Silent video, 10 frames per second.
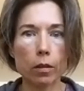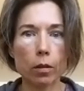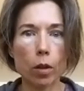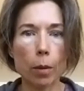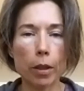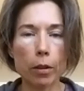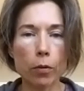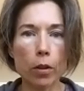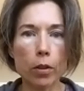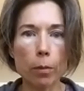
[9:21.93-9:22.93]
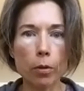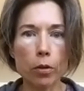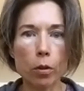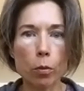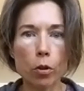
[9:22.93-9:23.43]
I mean, as far as I'm
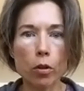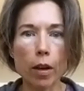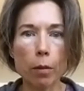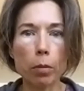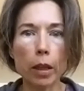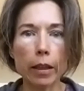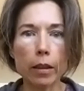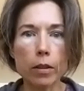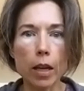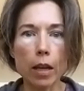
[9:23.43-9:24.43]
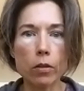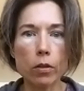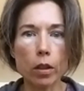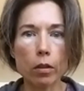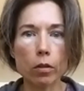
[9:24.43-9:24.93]
concerned, we should have had blanket
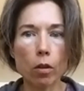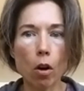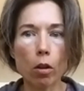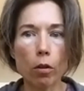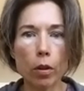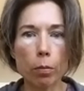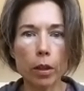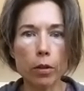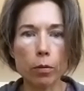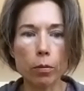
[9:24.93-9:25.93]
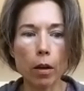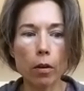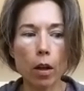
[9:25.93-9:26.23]
testing all over the place from now.